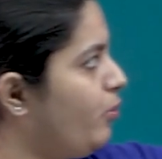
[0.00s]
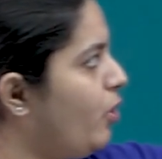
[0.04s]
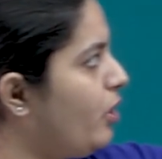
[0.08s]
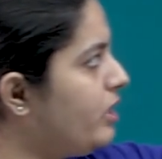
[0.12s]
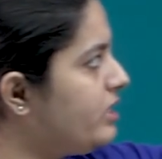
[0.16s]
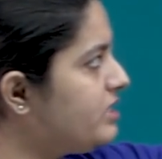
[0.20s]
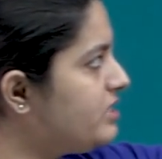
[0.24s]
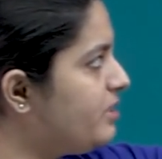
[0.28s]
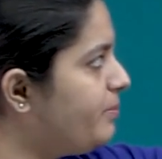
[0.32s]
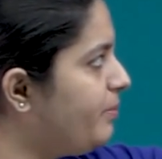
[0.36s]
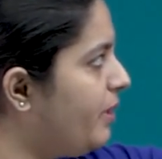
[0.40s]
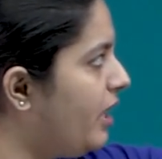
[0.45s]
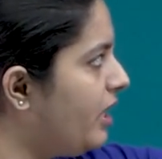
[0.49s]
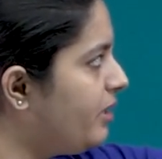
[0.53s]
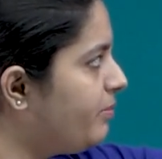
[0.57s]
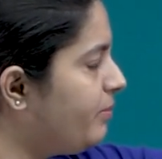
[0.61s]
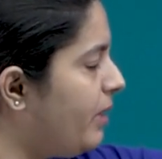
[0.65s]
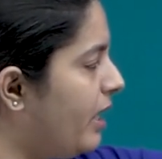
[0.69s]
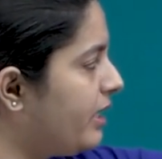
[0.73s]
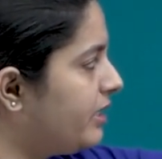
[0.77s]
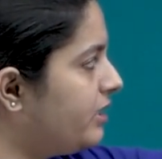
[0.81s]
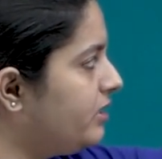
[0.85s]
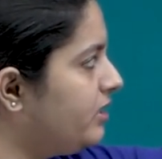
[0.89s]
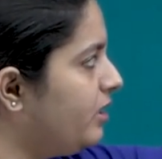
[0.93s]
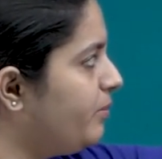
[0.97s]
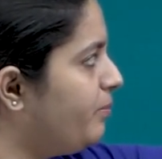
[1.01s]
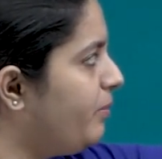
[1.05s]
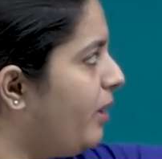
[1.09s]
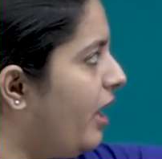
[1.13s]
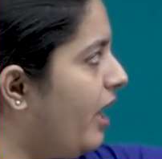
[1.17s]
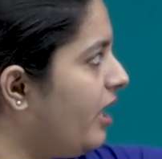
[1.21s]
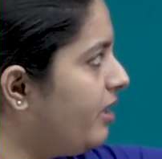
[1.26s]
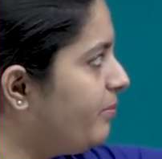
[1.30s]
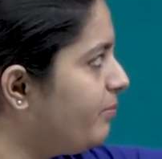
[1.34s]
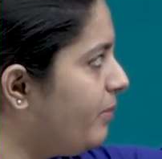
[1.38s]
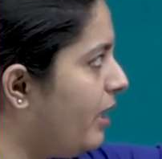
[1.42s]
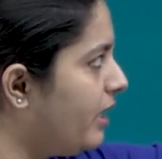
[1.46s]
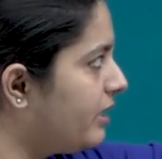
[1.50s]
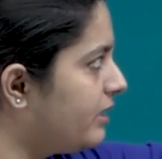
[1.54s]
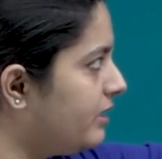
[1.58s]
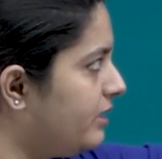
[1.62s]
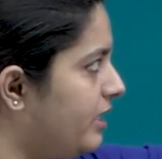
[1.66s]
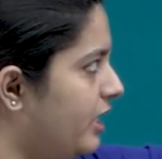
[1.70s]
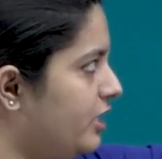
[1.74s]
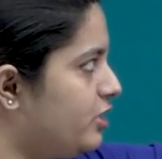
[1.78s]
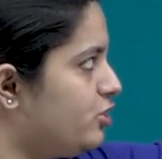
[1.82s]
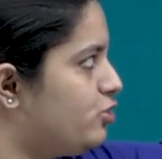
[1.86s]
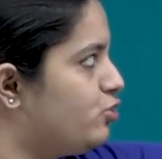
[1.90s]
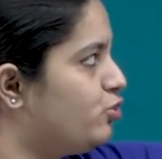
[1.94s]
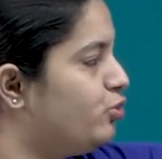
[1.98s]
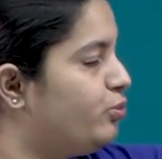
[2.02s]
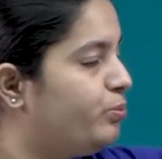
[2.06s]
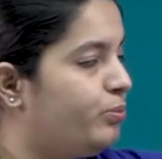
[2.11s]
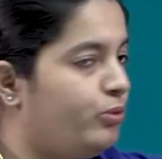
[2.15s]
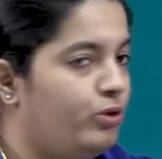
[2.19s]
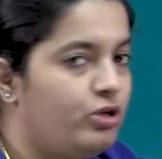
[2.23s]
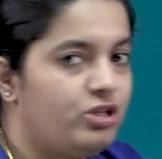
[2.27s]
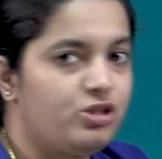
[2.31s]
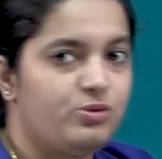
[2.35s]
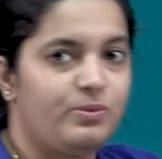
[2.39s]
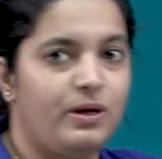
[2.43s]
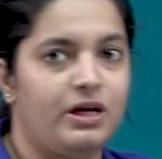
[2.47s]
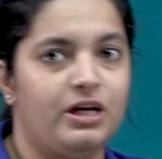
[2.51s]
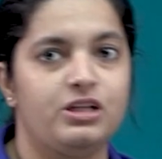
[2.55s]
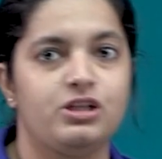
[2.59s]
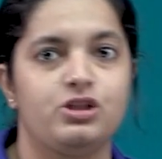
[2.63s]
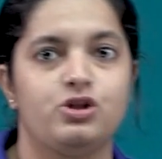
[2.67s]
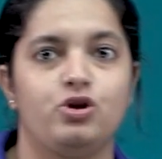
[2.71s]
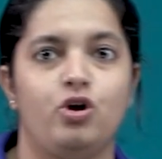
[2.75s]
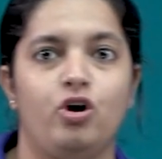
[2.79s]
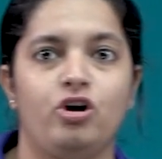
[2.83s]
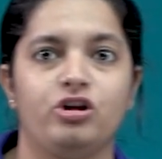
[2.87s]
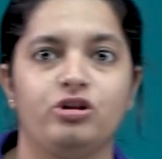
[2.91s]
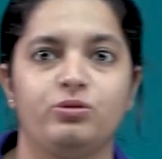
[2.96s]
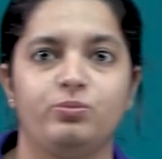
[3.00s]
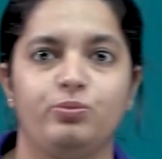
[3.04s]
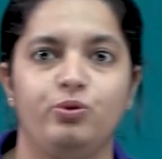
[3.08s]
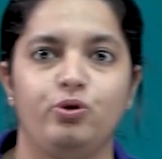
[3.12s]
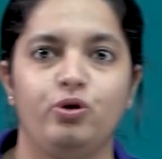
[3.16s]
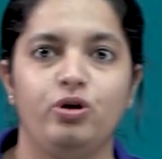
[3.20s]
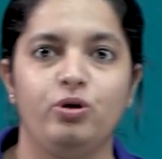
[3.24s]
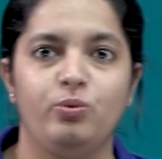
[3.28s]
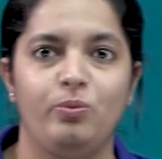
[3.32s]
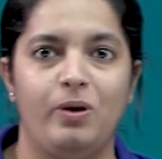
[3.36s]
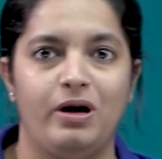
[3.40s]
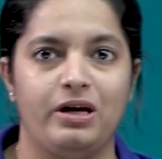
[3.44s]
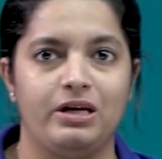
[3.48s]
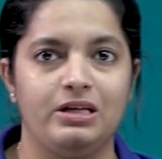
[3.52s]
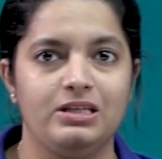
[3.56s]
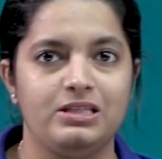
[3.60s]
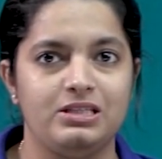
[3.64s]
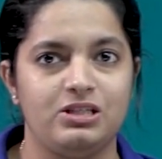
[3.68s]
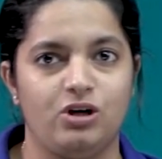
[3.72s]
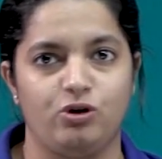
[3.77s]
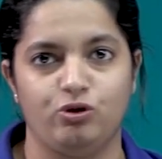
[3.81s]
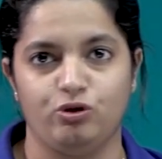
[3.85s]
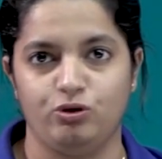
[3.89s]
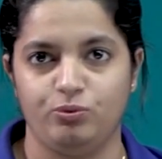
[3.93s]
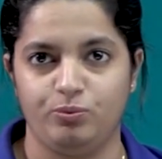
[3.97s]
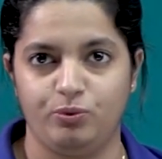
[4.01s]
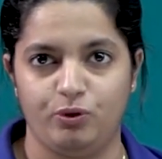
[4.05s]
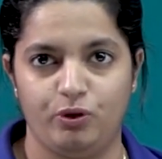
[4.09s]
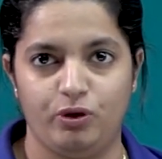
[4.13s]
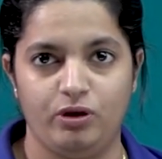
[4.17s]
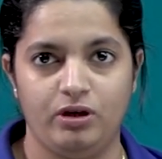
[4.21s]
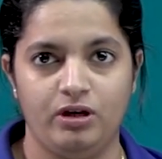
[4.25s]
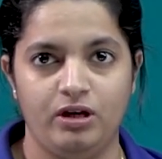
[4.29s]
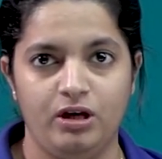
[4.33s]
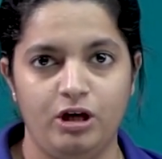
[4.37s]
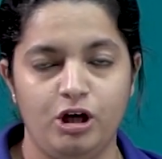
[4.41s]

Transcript: What is a bar magnet? A bar magnet has two poles, one is north pole, one is south pole.